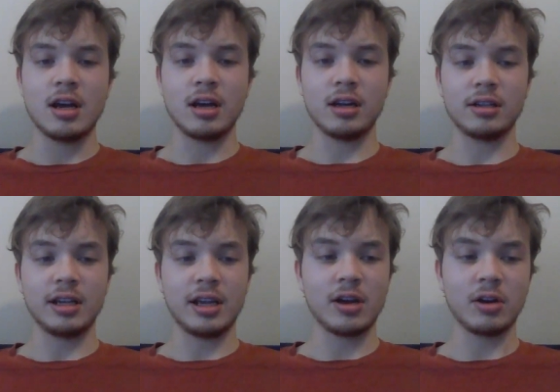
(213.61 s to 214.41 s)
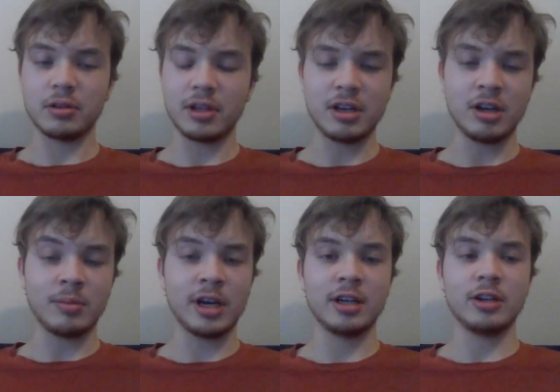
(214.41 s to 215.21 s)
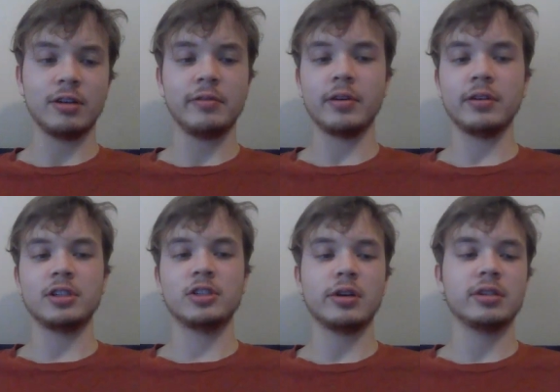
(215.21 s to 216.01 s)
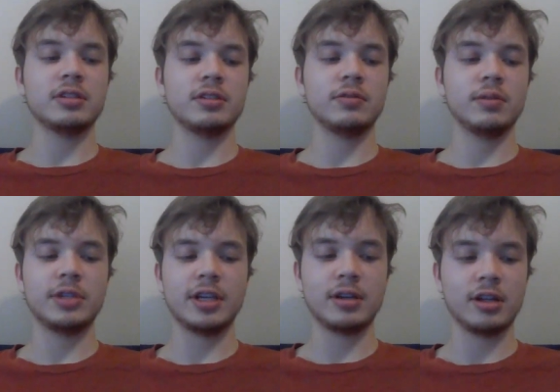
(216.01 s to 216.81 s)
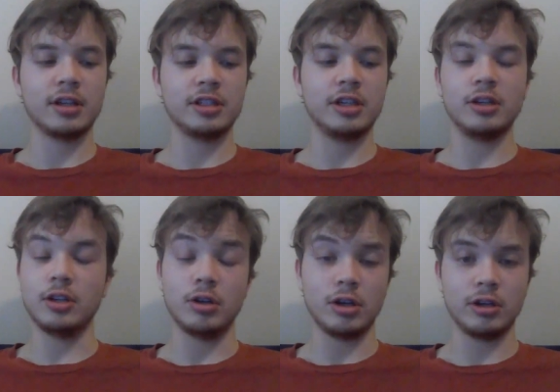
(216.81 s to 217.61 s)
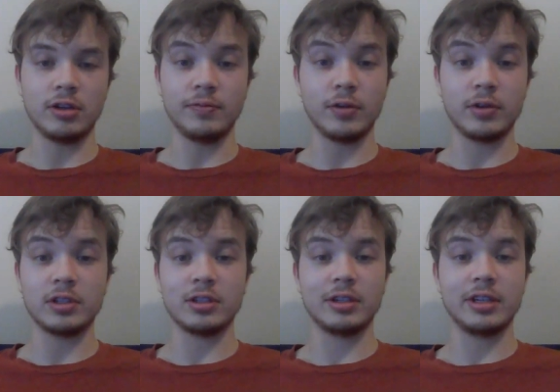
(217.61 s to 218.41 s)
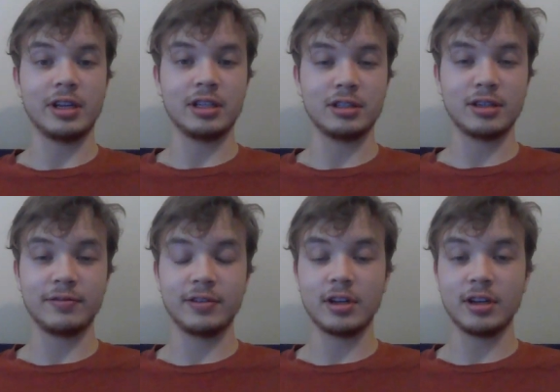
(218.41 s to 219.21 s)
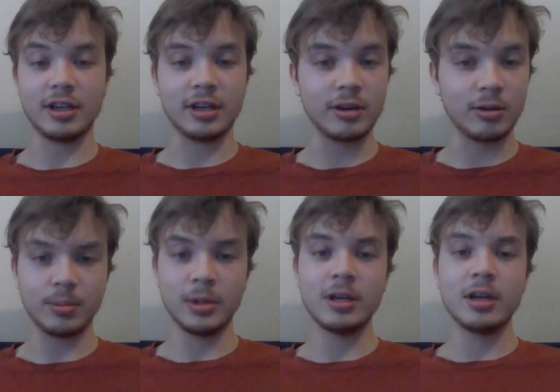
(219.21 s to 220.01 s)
the health, getting your mind off all the stresses from technology, and you can focus on getting stuff done to help